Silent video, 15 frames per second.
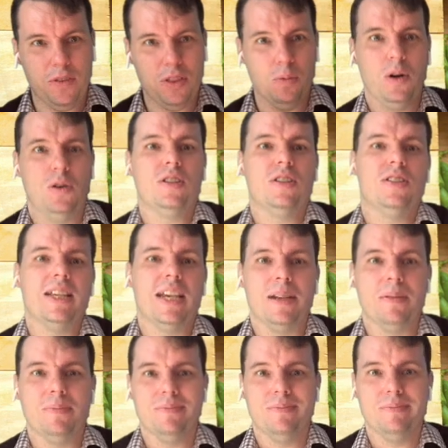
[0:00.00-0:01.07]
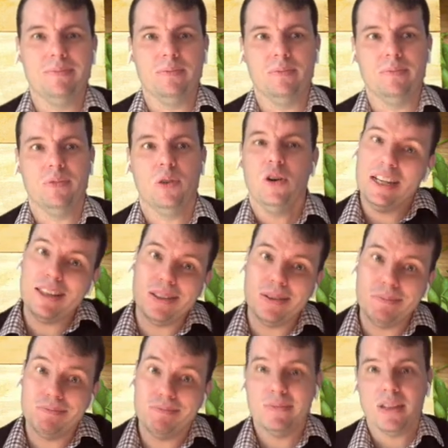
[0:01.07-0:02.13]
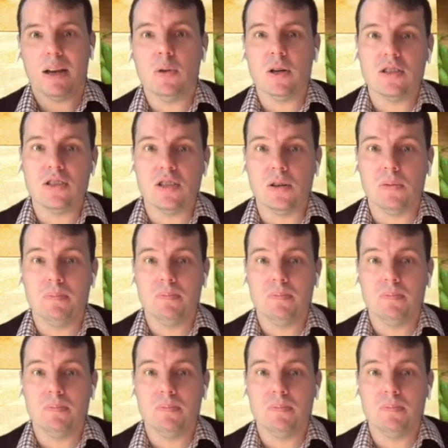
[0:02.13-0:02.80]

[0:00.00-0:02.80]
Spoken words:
the world to see. Or eat them, that works too.